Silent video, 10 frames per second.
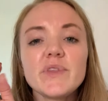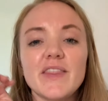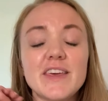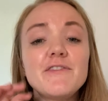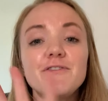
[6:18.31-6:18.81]

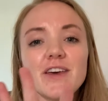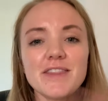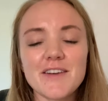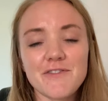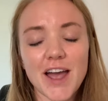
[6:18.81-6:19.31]
The fifth
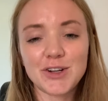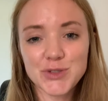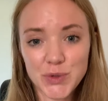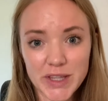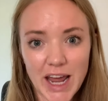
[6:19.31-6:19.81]
and final
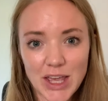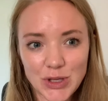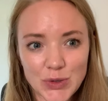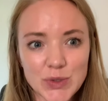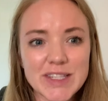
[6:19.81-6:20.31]
tool that I
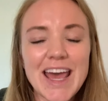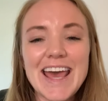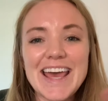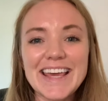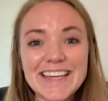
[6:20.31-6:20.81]
use
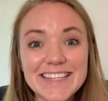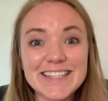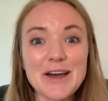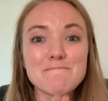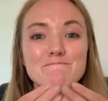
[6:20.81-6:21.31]

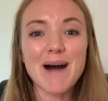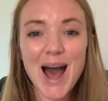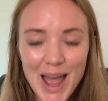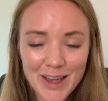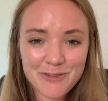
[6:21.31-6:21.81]
is
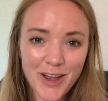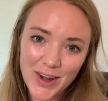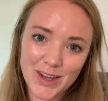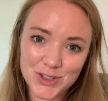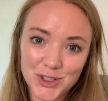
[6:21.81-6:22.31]
my
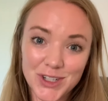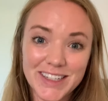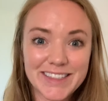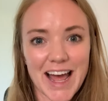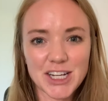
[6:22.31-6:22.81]

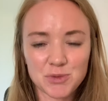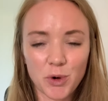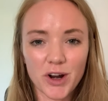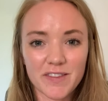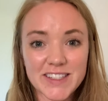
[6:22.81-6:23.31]
financial
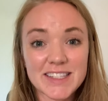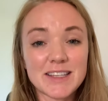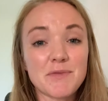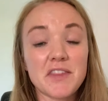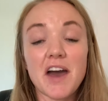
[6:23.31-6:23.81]
dashboard. This is
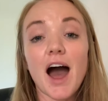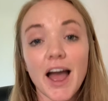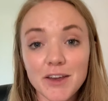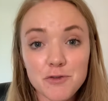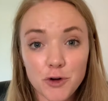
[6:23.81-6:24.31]
something that
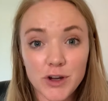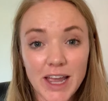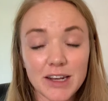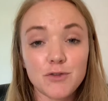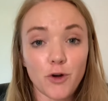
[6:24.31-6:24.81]
I have
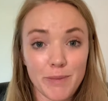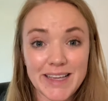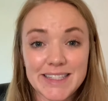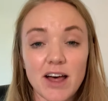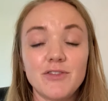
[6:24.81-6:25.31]
created for
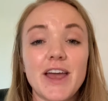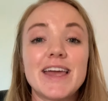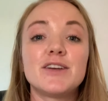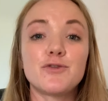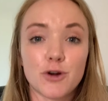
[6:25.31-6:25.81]
myself
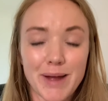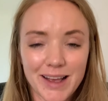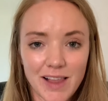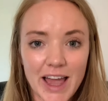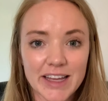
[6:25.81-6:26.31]
and for my
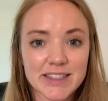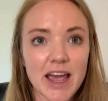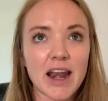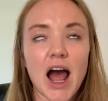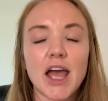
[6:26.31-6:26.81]
clients,
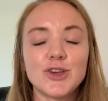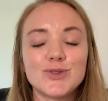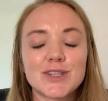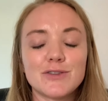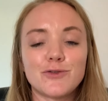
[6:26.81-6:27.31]
and I
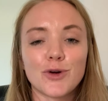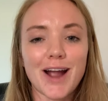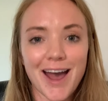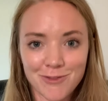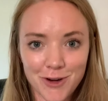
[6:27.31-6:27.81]
use it
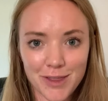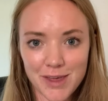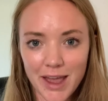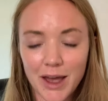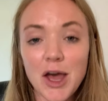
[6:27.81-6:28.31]
for
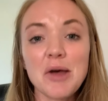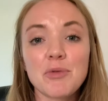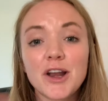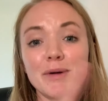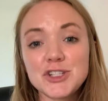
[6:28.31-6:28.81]
everything.
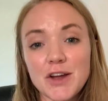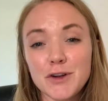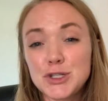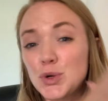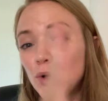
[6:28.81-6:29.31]
Pretty much
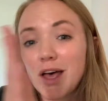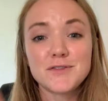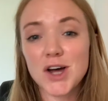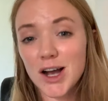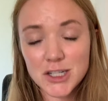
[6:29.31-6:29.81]
every tool
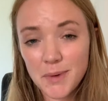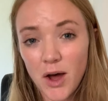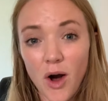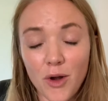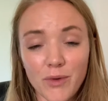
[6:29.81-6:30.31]
I've talked
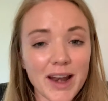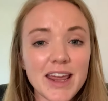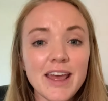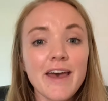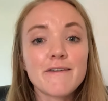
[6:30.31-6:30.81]
about already